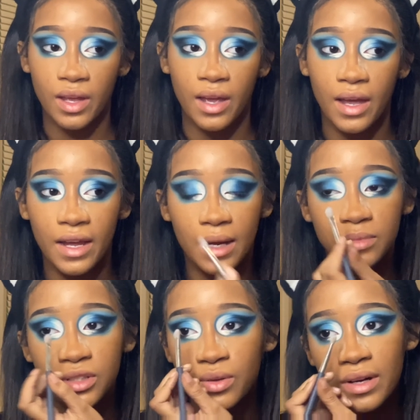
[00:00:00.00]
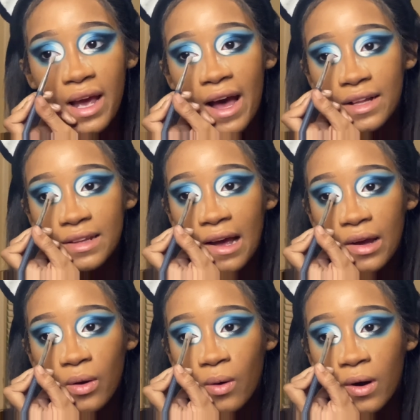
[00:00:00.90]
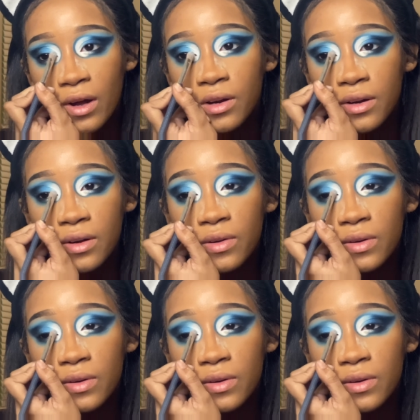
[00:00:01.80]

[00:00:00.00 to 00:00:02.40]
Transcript: And I'm just going to add that on